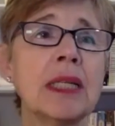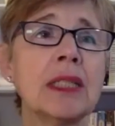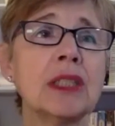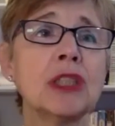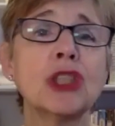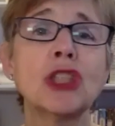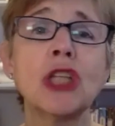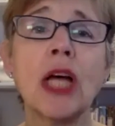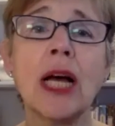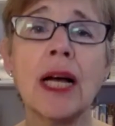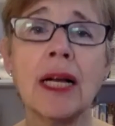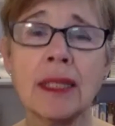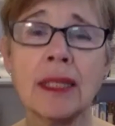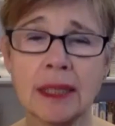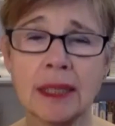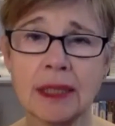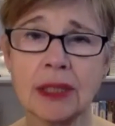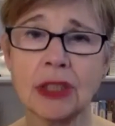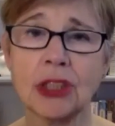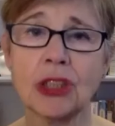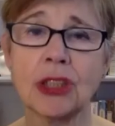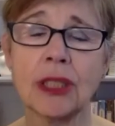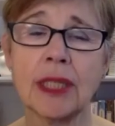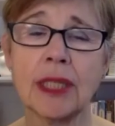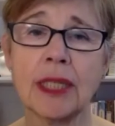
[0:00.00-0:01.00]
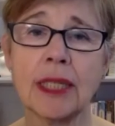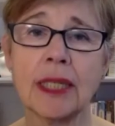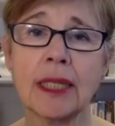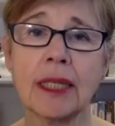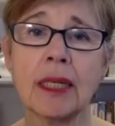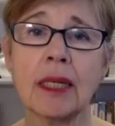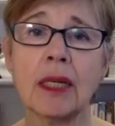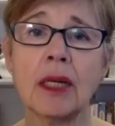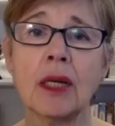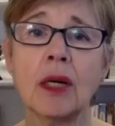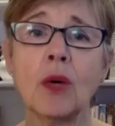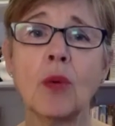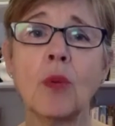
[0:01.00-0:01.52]

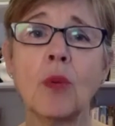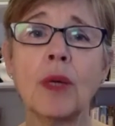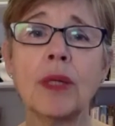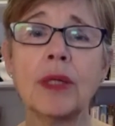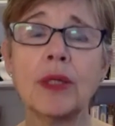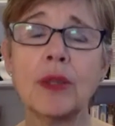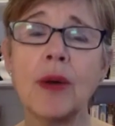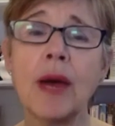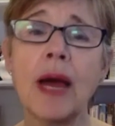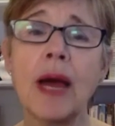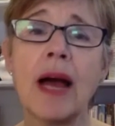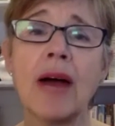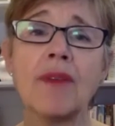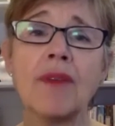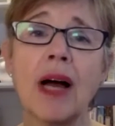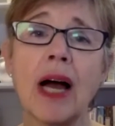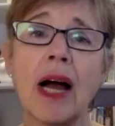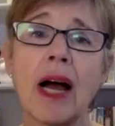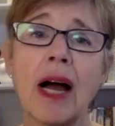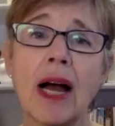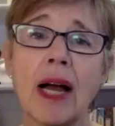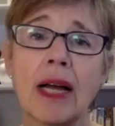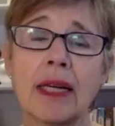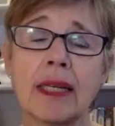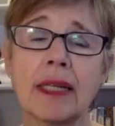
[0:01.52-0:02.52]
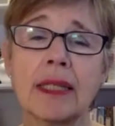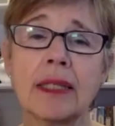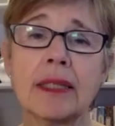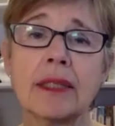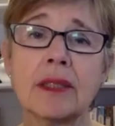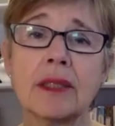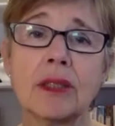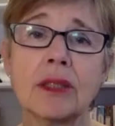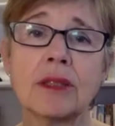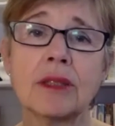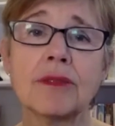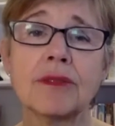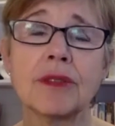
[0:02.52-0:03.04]
challenging when you have a highly
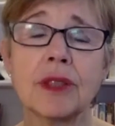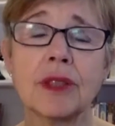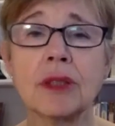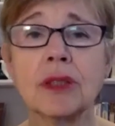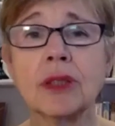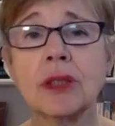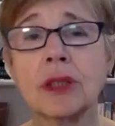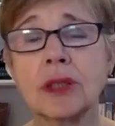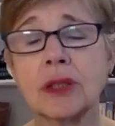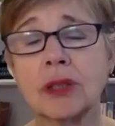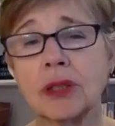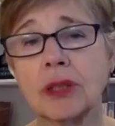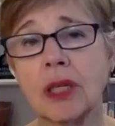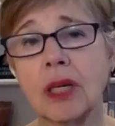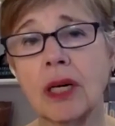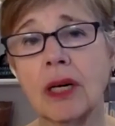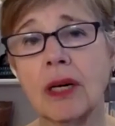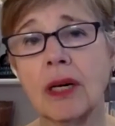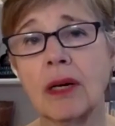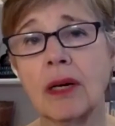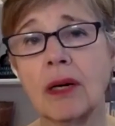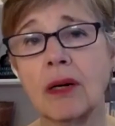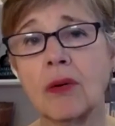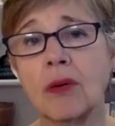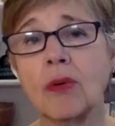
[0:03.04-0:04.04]
diverse uh,